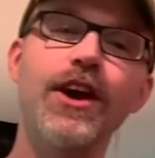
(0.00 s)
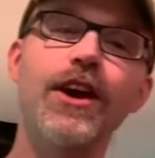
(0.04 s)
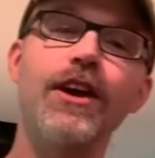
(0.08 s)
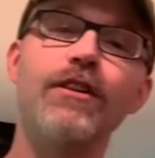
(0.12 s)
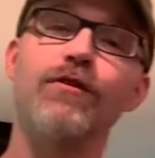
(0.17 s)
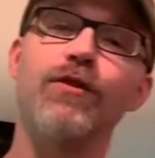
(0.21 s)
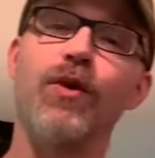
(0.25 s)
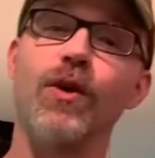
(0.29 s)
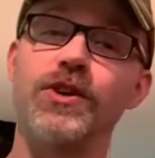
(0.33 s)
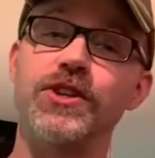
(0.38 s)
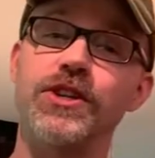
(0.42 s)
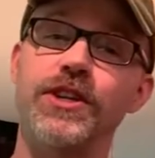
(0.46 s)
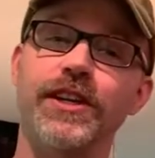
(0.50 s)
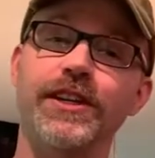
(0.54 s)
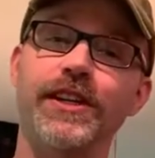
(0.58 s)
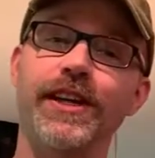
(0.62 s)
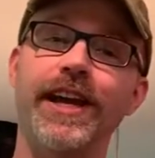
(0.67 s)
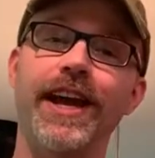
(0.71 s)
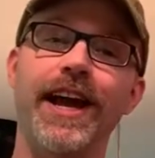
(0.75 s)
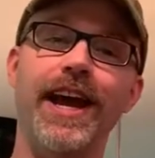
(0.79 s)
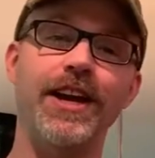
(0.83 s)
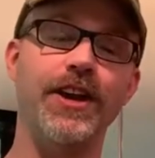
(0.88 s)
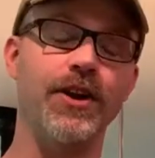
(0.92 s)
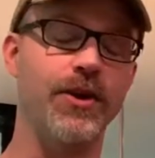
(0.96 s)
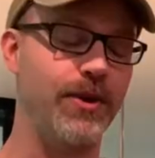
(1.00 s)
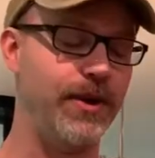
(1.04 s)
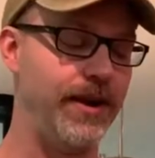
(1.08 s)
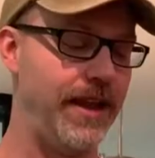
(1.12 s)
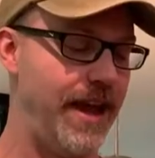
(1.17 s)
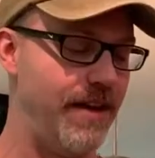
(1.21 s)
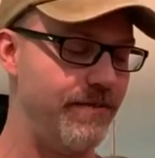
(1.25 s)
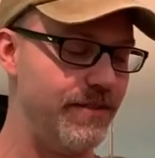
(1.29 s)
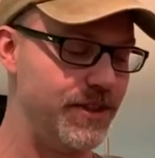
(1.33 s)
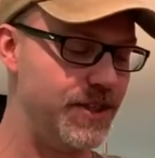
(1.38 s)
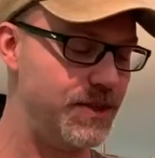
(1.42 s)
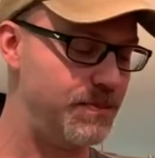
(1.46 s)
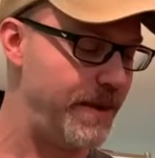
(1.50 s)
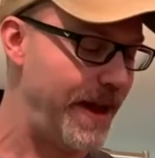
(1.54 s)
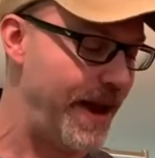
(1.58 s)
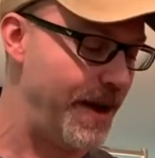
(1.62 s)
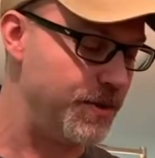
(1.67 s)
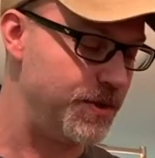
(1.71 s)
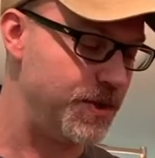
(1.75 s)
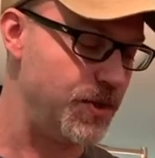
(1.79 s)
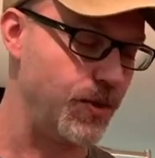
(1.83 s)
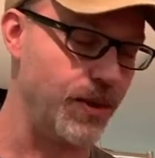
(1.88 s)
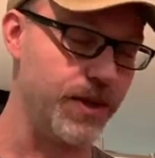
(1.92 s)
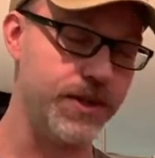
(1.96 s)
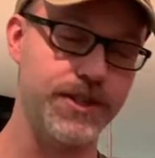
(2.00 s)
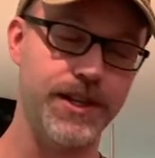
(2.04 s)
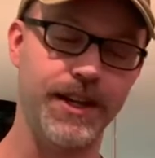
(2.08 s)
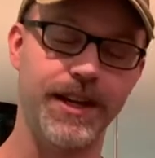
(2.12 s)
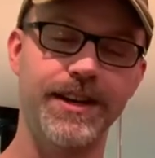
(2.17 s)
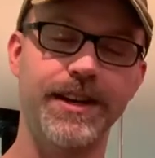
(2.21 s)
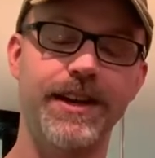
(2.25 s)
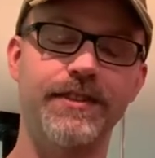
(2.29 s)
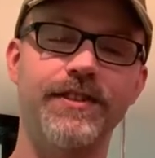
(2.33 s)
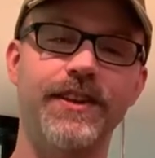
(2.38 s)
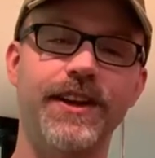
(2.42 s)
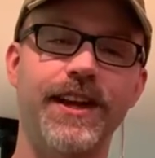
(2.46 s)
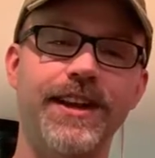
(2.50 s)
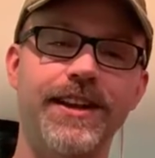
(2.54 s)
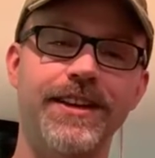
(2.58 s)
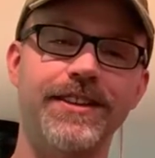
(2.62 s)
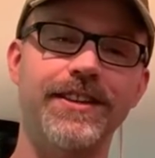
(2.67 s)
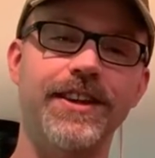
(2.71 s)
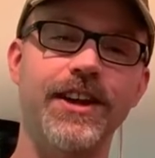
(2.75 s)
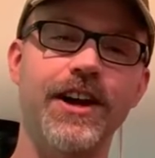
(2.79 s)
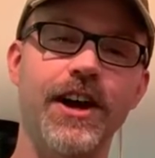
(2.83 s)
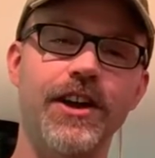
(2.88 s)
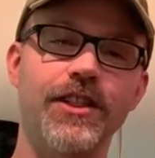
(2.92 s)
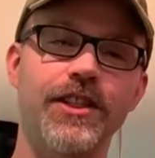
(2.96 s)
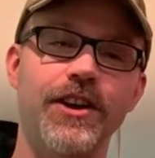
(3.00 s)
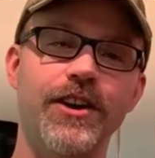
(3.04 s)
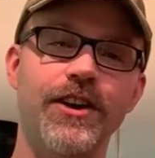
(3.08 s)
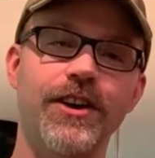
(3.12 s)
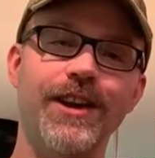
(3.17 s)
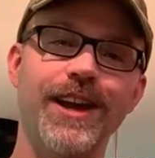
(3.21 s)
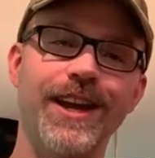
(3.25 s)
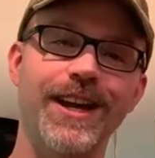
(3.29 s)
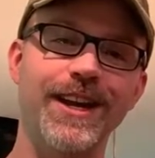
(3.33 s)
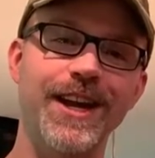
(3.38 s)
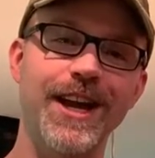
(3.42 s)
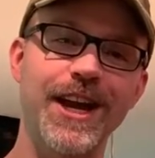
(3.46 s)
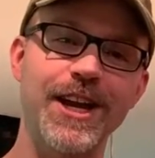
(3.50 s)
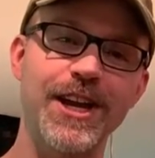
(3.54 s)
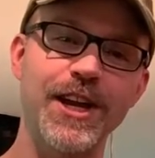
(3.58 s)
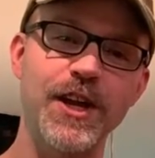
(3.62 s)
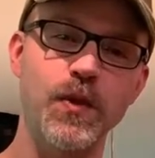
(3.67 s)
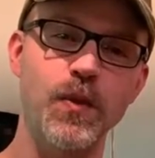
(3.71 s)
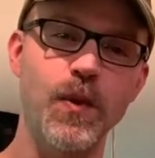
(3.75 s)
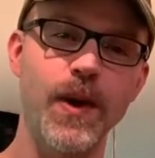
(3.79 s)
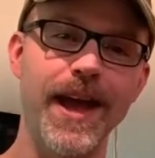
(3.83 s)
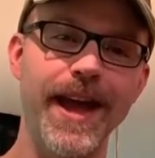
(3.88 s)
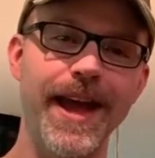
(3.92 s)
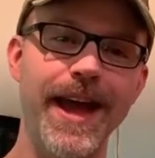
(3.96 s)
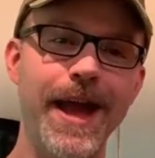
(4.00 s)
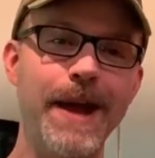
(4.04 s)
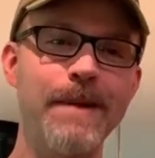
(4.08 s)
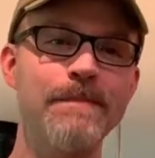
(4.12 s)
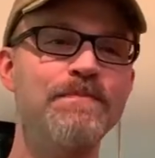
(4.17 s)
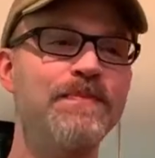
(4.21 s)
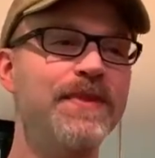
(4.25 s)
Fortunately, I don't have a spouse or a significant other in any way,